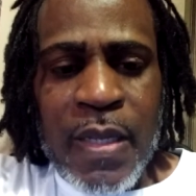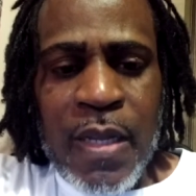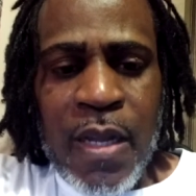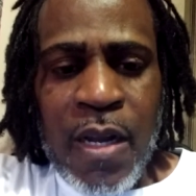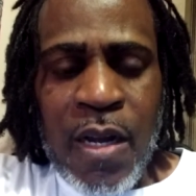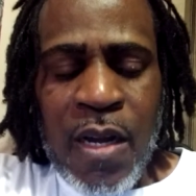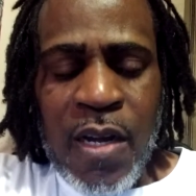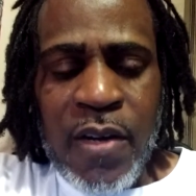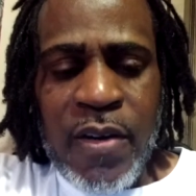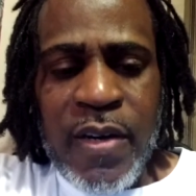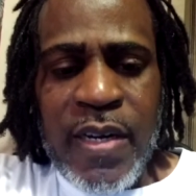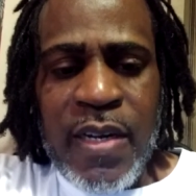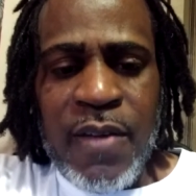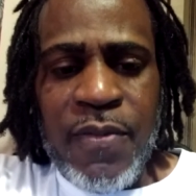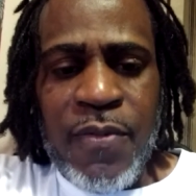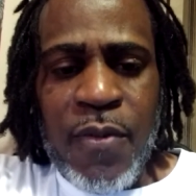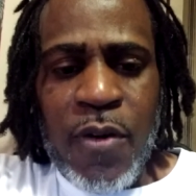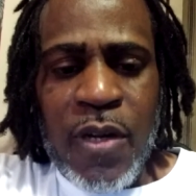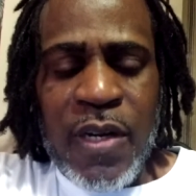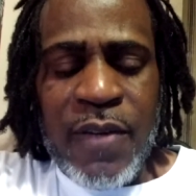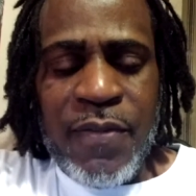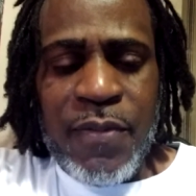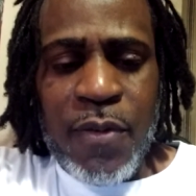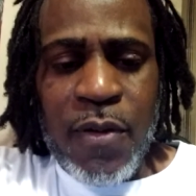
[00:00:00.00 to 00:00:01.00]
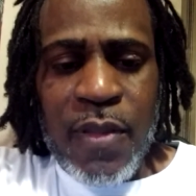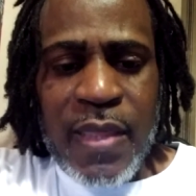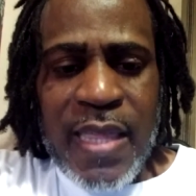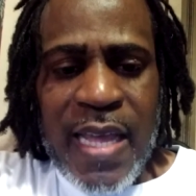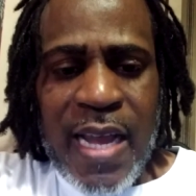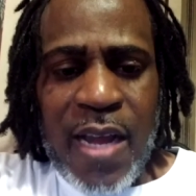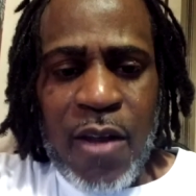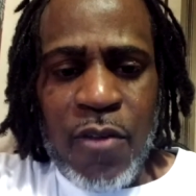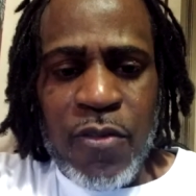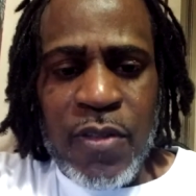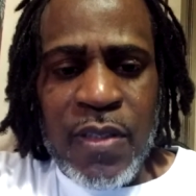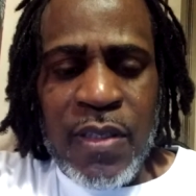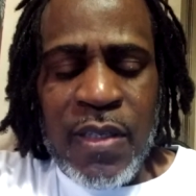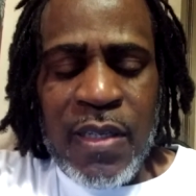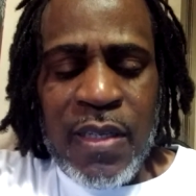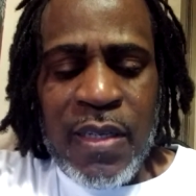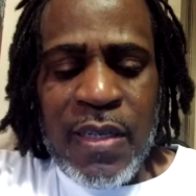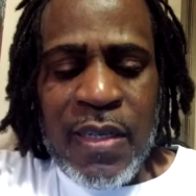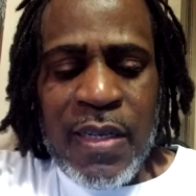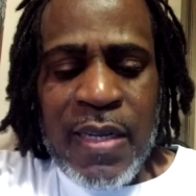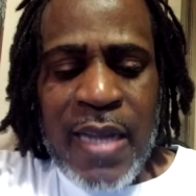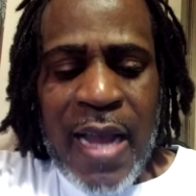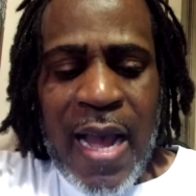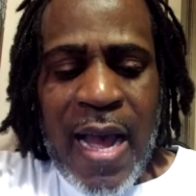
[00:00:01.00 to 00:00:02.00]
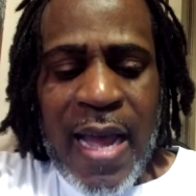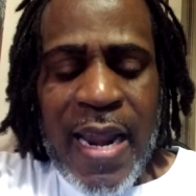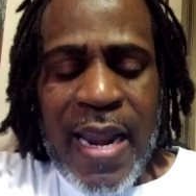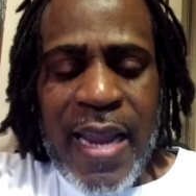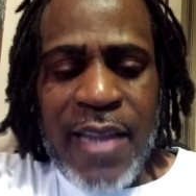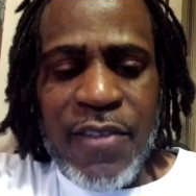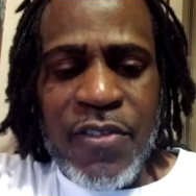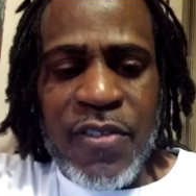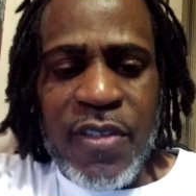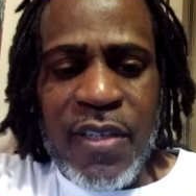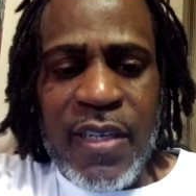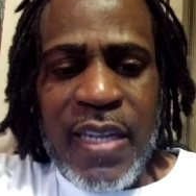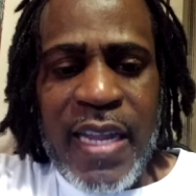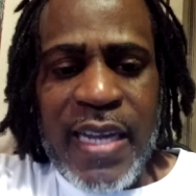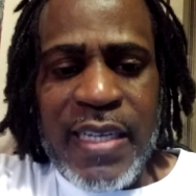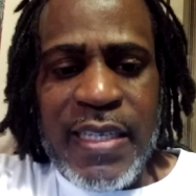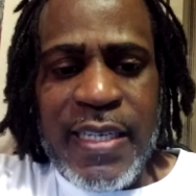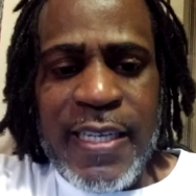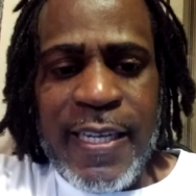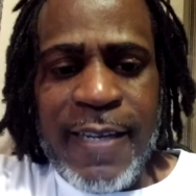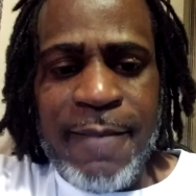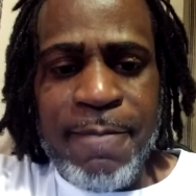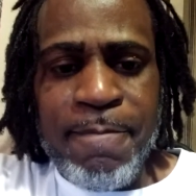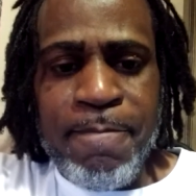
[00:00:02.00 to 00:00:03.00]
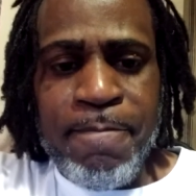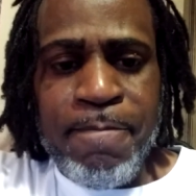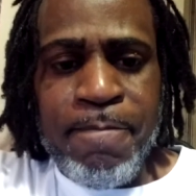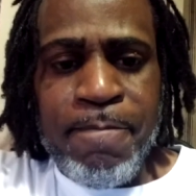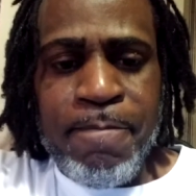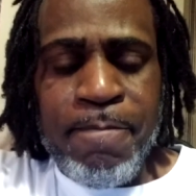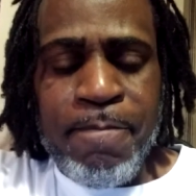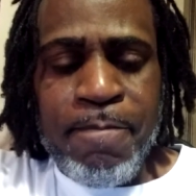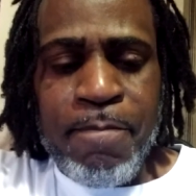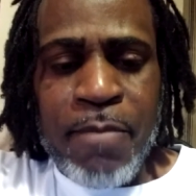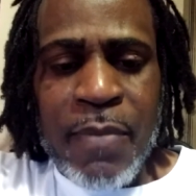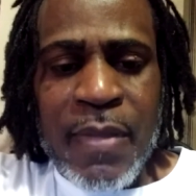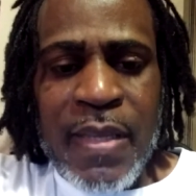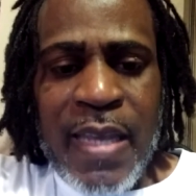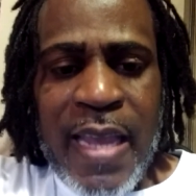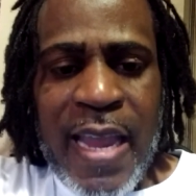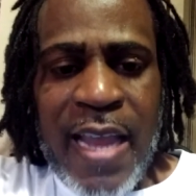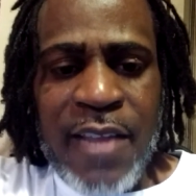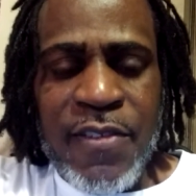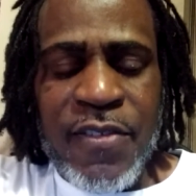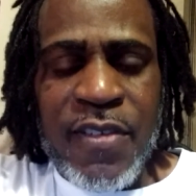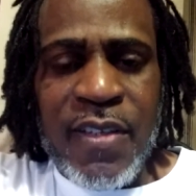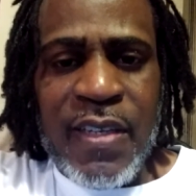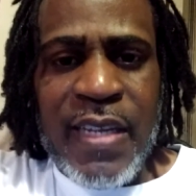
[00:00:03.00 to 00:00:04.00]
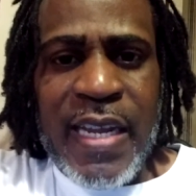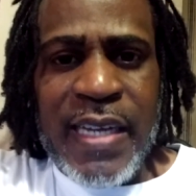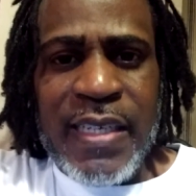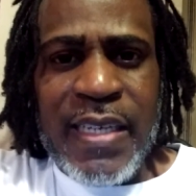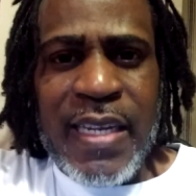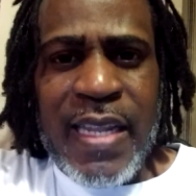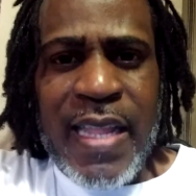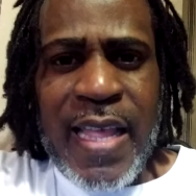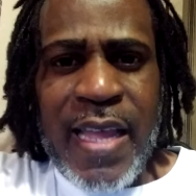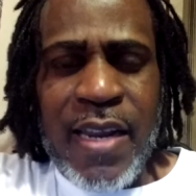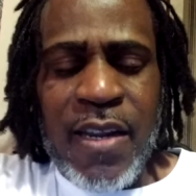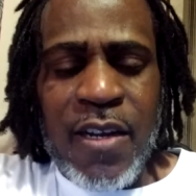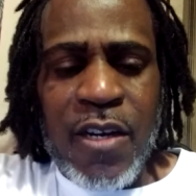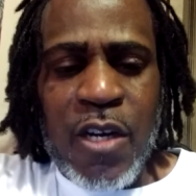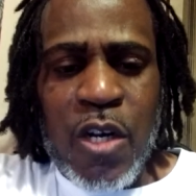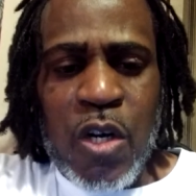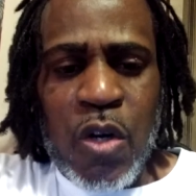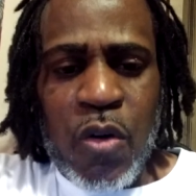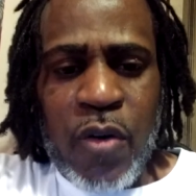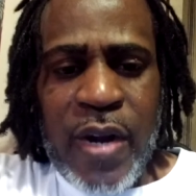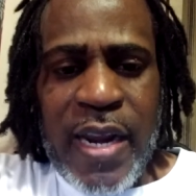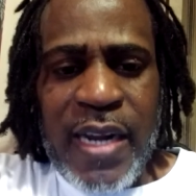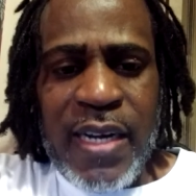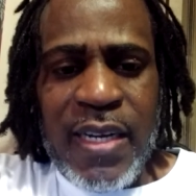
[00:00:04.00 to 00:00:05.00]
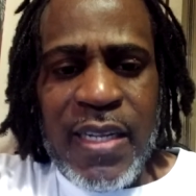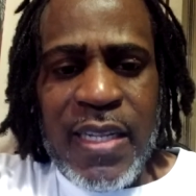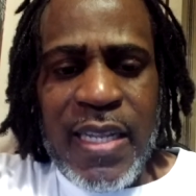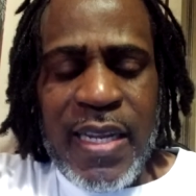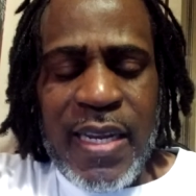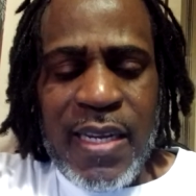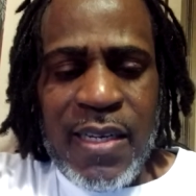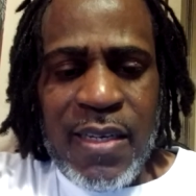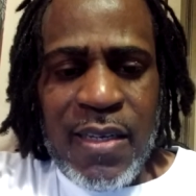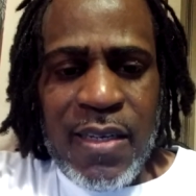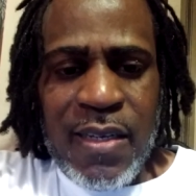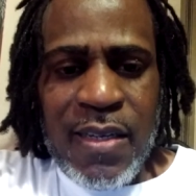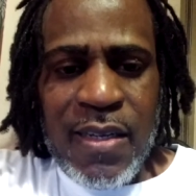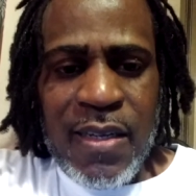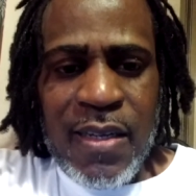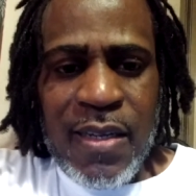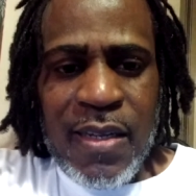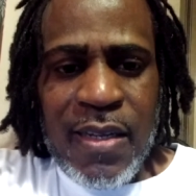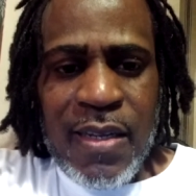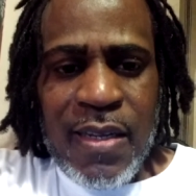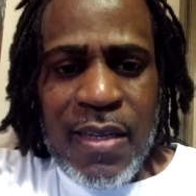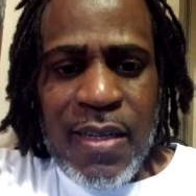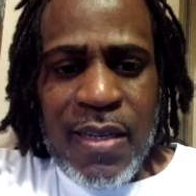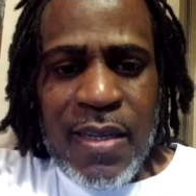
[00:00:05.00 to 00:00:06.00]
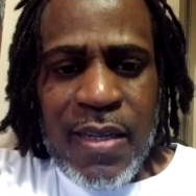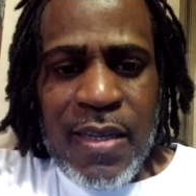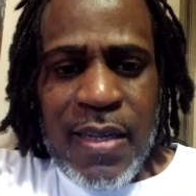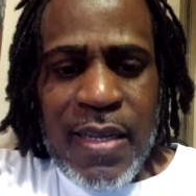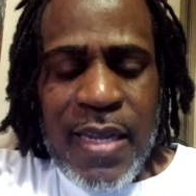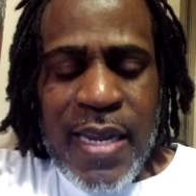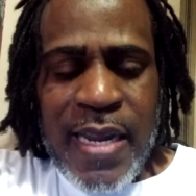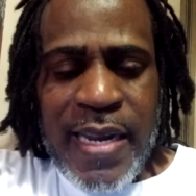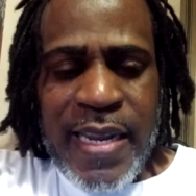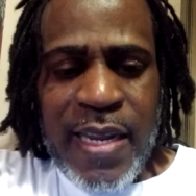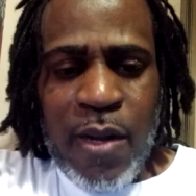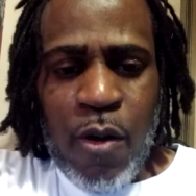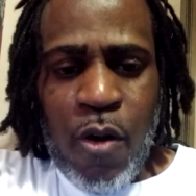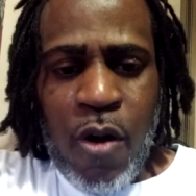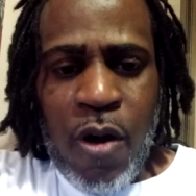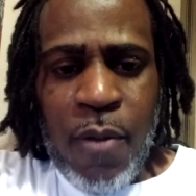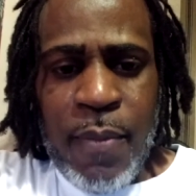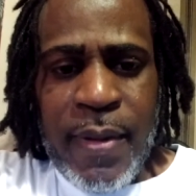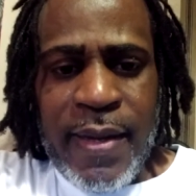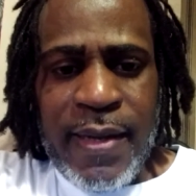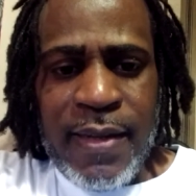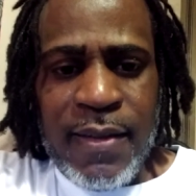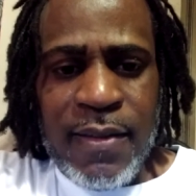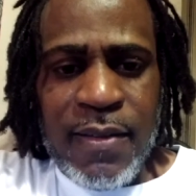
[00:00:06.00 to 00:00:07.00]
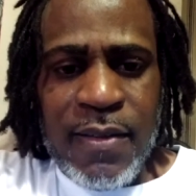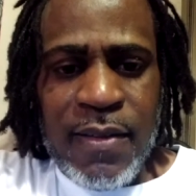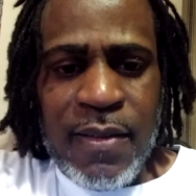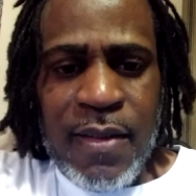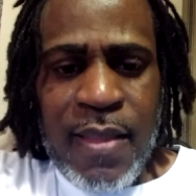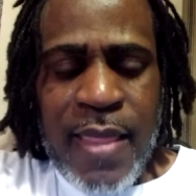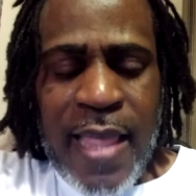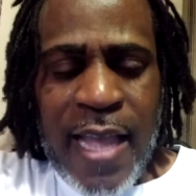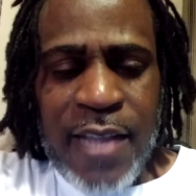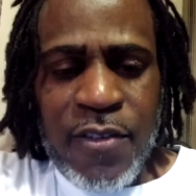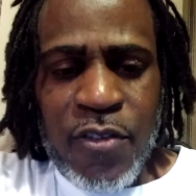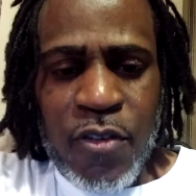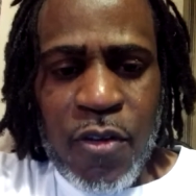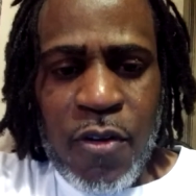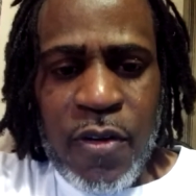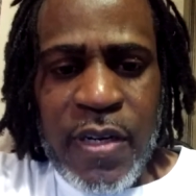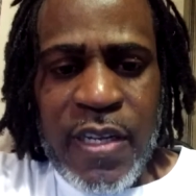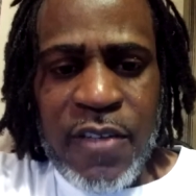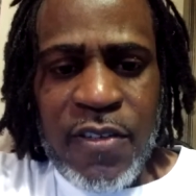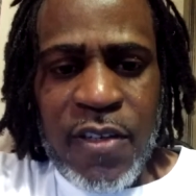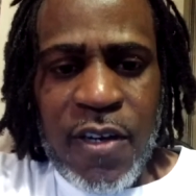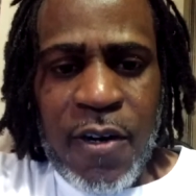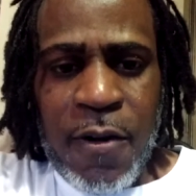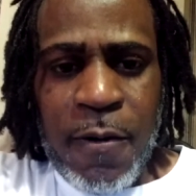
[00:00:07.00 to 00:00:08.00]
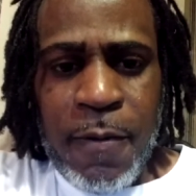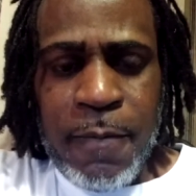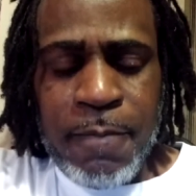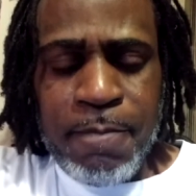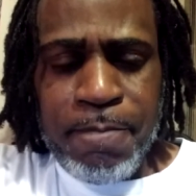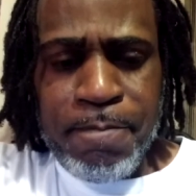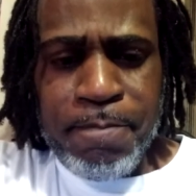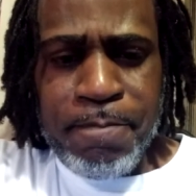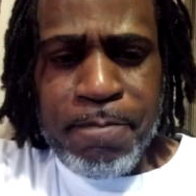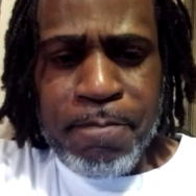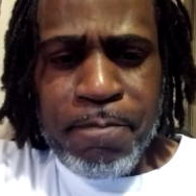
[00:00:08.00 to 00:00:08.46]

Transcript: 144,000 God has selected, has selected that are greater than any army that's on this earth.